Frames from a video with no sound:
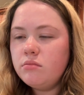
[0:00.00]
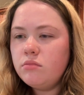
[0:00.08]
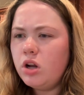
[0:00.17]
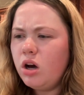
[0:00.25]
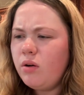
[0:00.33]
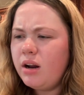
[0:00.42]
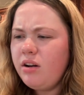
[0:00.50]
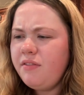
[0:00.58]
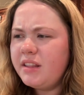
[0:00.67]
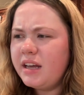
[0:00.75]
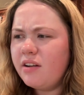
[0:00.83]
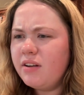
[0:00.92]
no, I don't
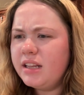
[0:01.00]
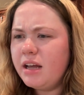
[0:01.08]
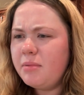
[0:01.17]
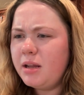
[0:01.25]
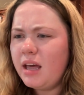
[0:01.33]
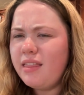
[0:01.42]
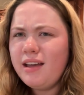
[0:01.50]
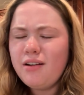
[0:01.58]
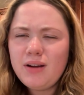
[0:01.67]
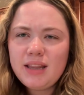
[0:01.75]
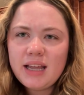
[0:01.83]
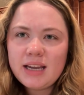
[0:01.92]
even think I read that many. I think I
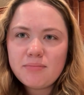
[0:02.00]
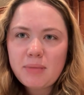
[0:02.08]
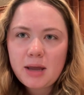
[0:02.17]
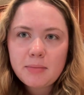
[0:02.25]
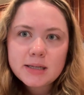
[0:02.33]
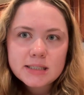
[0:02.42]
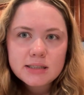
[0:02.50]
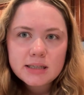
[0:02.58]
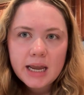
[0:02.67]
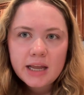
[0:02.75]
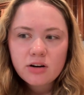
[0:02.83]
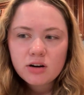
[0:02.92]
read like maybe
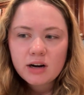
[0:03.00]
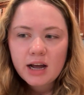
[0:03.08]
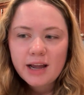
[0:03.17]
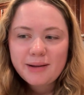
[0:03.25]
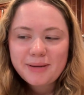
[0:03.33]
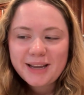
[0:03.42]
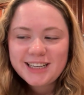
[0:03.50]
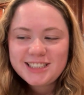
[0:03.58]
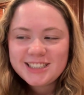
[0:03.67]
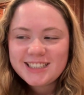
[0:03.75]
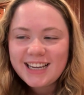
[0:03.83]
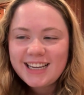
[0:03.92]
eight or nine
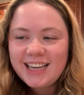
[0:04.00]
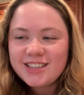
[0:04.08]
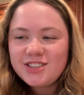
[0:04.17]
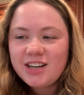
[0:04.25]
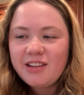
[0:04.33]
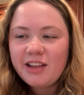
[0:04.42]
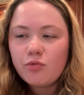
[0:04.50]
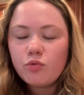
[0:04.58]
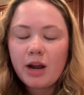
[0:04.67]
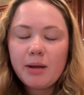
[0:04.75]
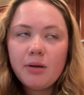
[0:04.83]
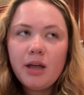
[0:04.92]
pages yesterday, like
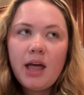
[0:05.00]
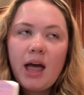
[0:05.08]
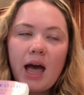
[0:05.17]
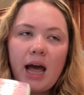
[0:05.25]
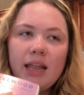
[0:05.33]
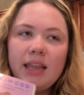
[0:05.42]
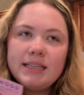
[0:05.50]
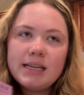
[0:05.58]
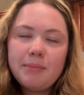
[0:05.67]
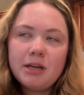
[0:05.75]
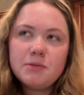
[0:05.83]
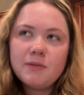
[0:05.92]
right, I had like
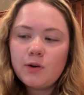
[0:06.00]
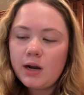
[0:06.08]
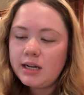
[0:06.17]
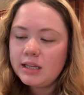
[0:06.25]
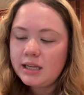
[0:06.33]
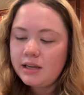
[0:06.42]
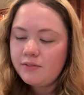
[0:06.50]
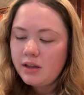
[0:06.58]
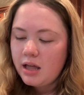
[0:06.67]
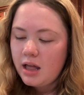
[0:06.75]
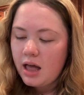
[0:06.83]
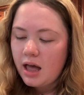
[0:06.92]
10 minutes before I had to leave
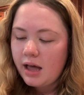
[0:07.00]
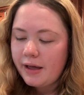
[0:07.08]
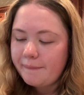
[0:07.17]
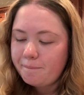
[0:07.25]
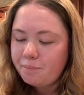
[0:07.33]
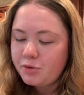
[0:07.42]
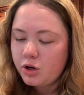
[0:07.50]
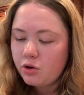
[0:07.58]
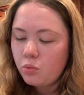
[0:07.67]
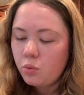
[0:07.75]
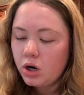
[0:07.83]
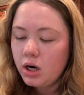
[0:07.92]
um, to go
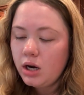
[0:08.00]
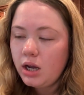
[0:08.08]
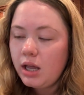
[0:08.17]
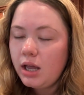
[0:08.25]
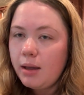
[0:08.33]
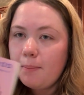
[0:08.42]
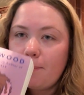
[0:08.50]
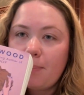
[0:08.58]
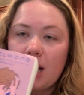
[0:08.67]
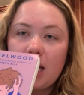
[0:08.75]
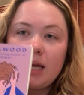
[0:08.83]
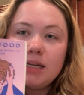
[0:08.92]
to work.
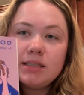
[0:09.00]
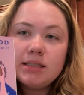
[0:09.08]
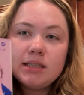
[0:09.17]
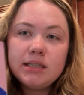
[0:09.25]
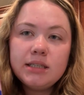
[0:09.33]
But